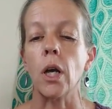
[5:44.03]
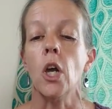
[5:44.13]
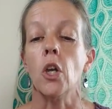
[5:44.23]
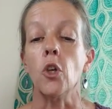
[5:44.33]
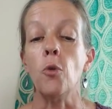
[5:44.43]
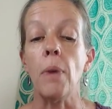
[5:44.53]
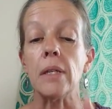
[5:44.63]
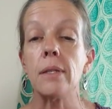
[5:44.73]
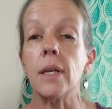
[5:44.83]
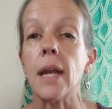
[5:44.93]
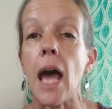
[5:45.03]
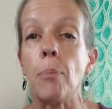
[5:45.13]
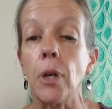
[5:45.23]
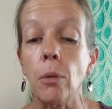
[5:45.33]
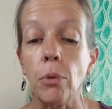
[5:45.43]
But if they're so
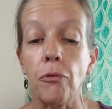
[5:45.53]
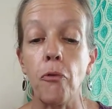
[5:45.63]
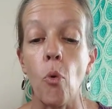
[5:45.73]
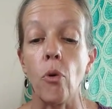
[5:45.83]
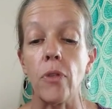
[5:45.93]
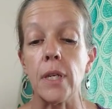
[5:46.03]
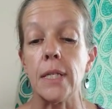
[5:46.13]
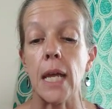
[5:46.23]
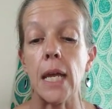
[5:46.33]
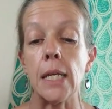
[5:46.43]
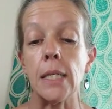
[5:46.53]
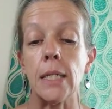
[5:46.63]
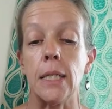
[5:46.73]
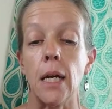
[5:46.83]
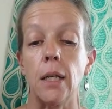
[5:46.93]
fierce and dangerous, Charlie
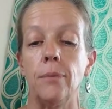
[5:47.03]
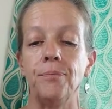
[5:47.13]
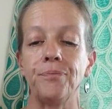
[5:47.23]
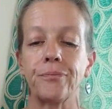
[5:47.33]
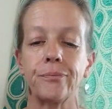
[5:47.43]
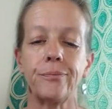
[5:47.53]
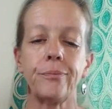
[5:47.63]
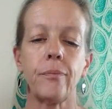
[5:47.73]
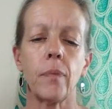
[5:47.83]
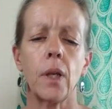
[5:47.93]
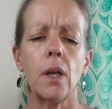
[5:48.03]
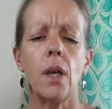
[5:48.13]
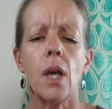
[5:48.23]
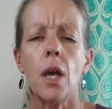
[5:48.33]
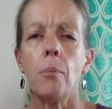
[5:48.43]
said, why didn't they eat
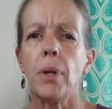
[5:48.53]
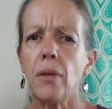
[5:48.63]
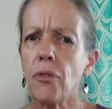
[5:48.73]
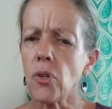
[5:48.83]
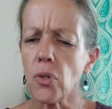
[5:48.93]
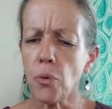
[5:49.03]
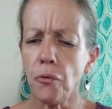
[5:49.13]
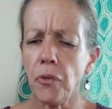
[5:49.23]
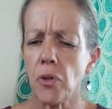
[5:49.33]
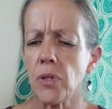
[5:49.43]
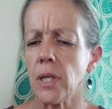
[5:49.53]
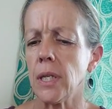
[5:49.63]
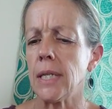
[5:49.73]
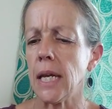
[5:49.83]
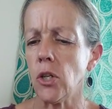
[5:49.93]
us up right away in the space
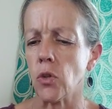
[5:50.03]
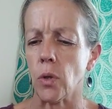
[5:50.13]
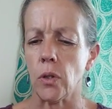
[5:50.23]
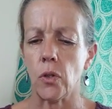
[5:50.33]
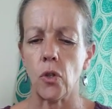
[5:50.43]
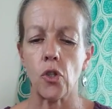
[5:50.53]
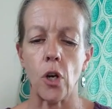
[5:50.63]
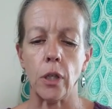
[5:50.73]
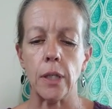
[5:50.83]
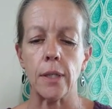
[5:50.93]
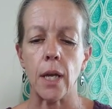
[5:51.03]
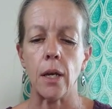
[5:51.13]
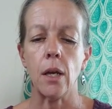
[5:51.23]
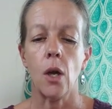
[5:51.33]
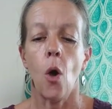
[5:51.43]
hotel? Why did they waste
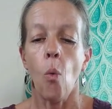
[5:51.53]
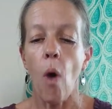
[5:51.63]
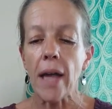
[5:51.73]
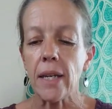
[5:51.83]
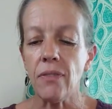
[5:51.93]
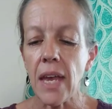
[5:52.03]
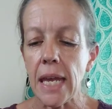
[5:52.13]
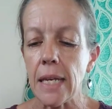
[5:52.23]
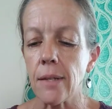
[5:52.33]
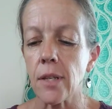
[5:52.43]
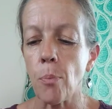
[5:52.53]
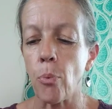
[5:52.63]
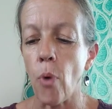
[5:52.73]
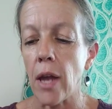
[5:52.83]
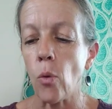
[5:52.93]
time twisting their bodies
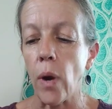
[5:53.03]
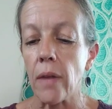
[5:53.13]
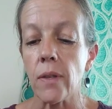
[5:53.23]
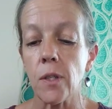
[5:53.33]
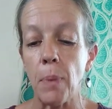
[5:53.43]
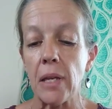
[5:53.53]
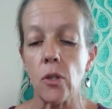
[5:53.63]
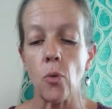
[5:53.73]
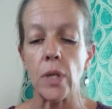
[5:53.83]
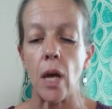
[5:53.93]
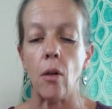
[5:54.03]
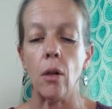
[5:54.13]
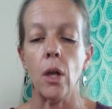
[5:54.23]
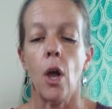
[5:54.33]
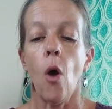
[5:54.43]
into letters and writing
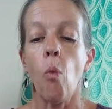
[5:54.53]
scram?